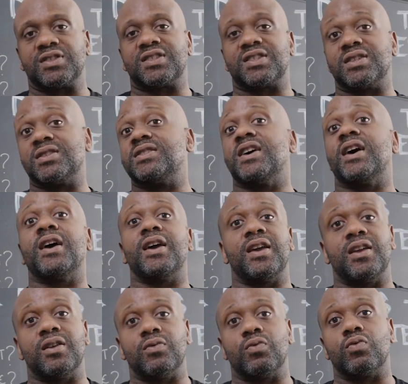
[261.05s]

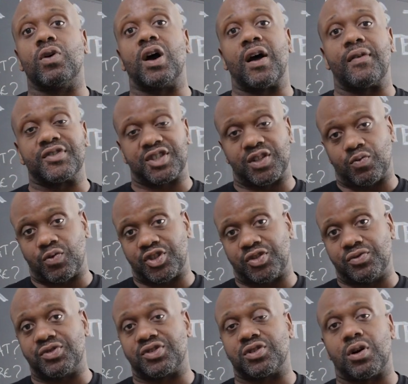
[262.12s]
Today, obviously,
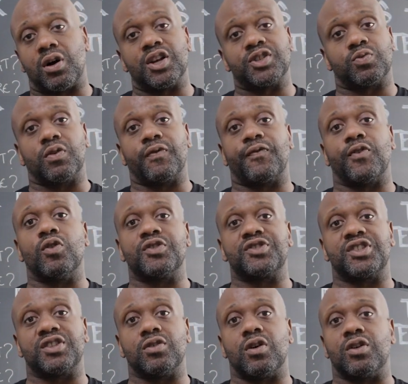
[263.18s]
what you saw is we're
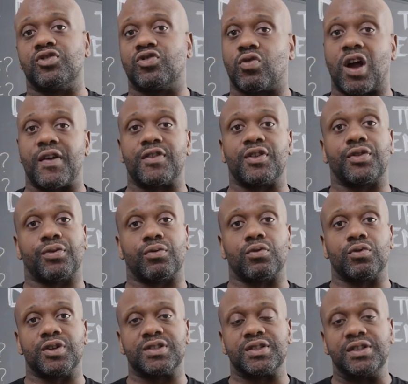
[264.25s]
focusing on driving
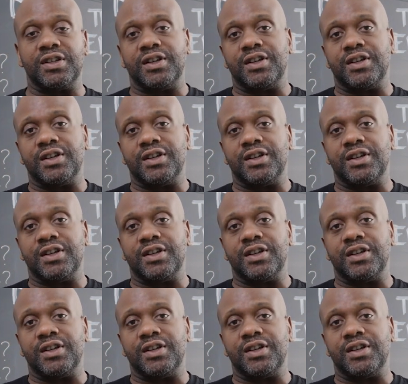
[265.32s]
through it.